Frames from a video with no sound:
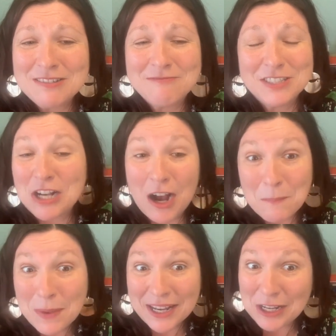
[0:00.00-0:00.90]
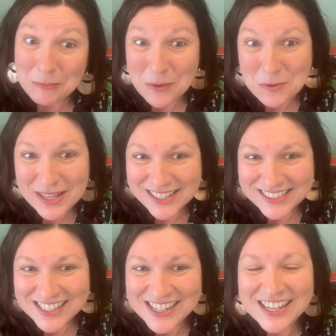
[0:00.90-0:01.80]
stop at any
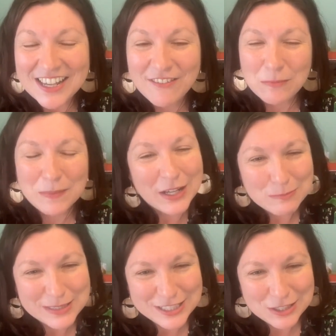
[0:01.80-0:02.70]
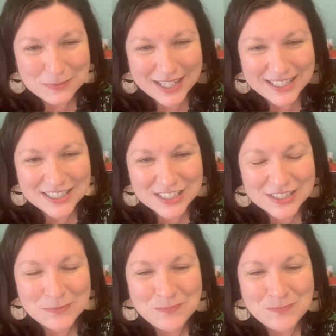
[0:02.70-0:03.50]
moment if it becomes too much.